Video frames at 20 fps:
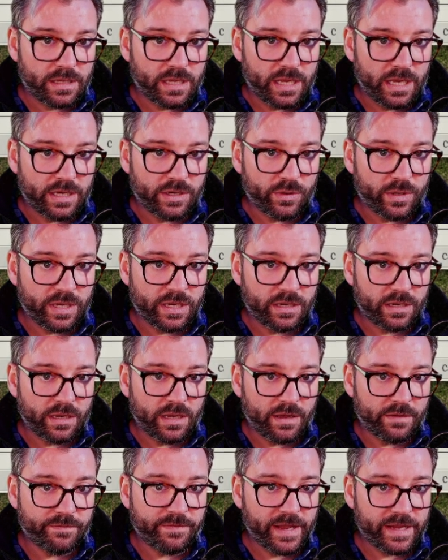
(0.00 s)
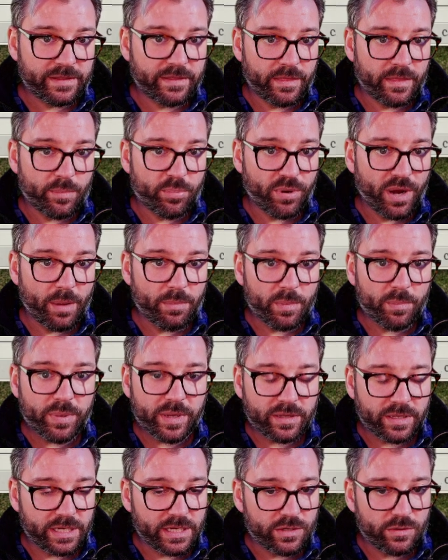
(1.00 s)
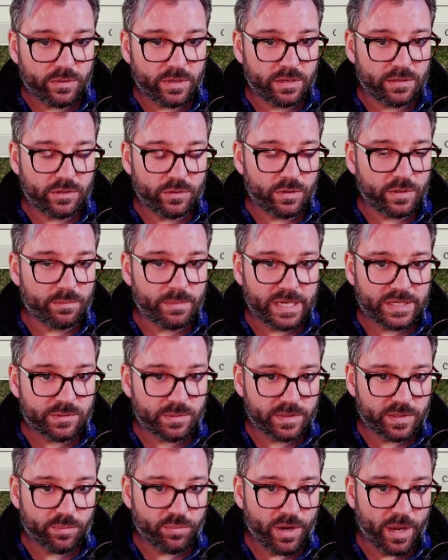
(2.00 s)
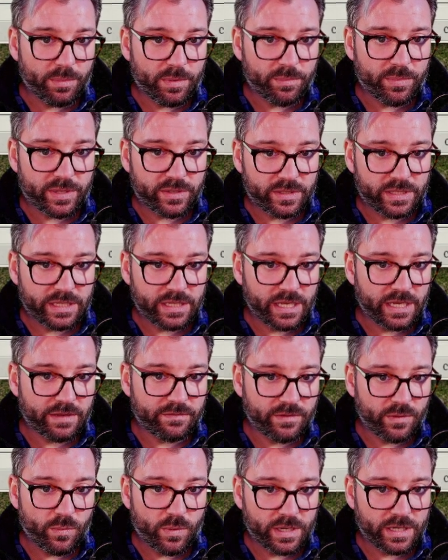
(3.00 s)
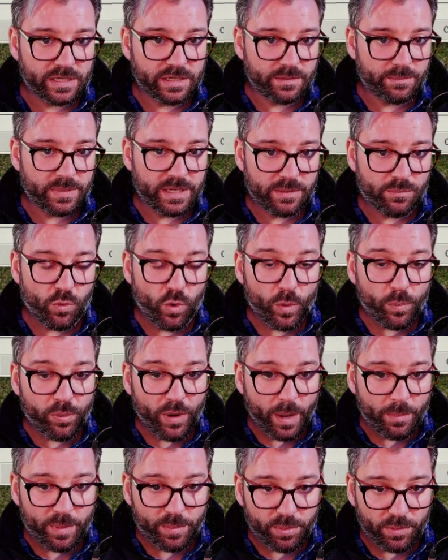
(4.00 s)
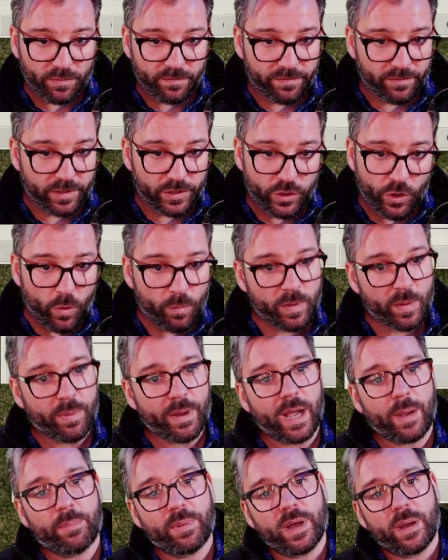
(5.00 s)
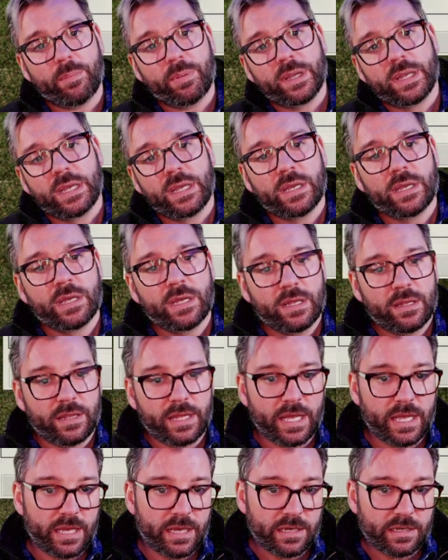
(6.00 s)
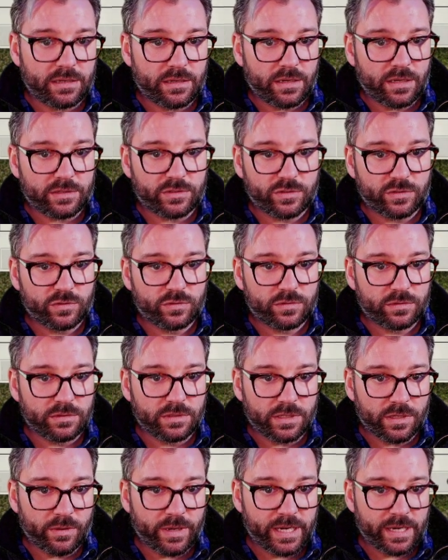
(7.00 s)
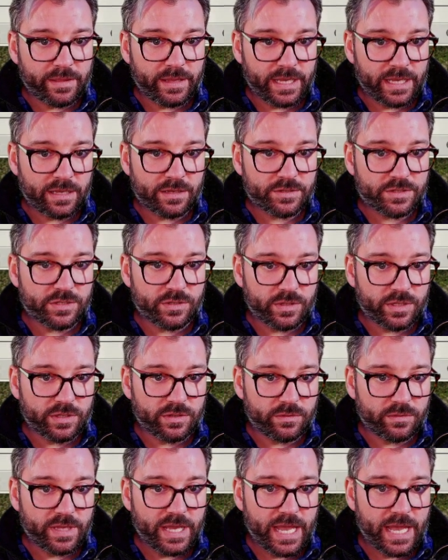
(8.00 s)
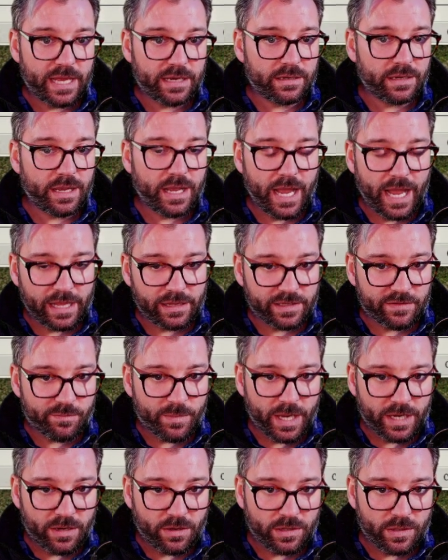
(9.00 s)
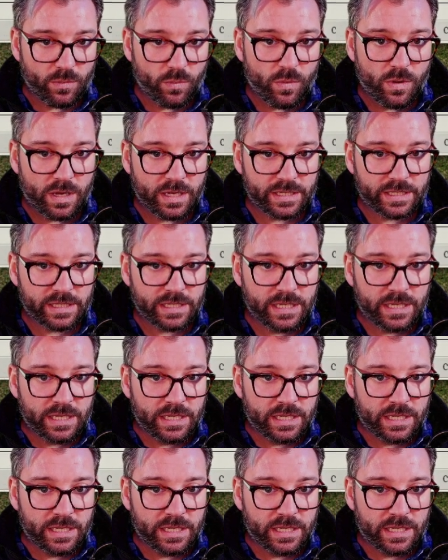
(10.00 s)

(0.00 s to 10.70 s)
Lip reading: And you can affect the probability. You can mess with the probability. Like if you wanted to be more probable for a gnome to pop up than anything else, you could do that. I leave mine all at 1.